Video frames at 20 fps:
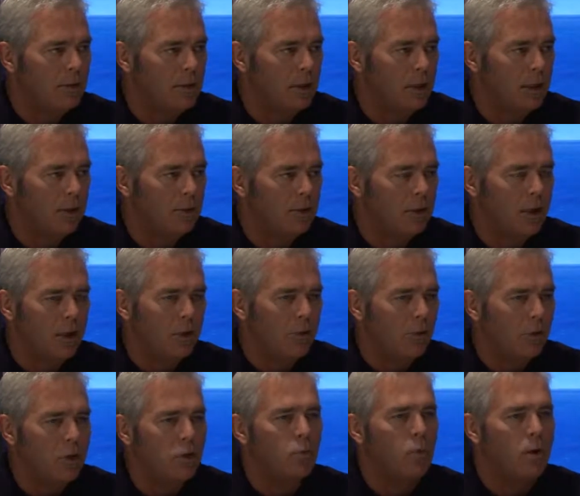You know,
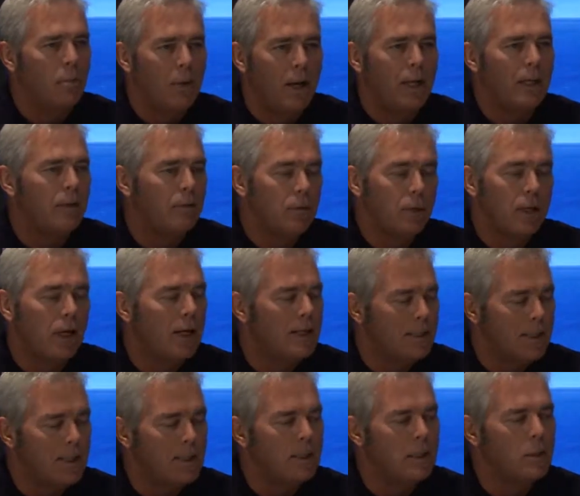we just want to make it
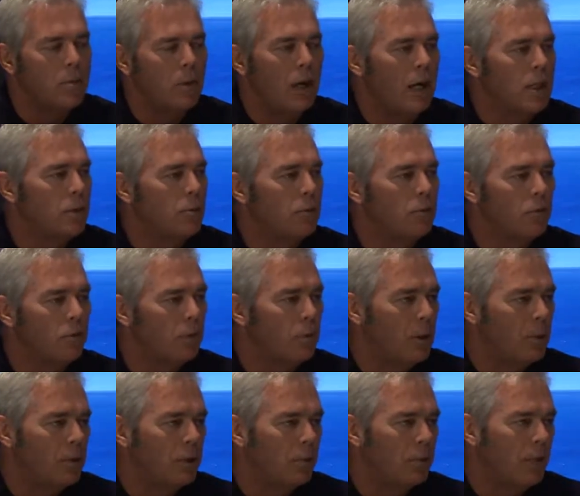as easy as possible for
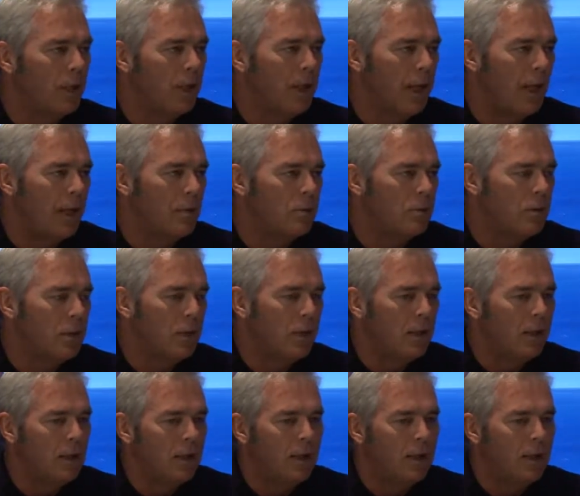people to play games.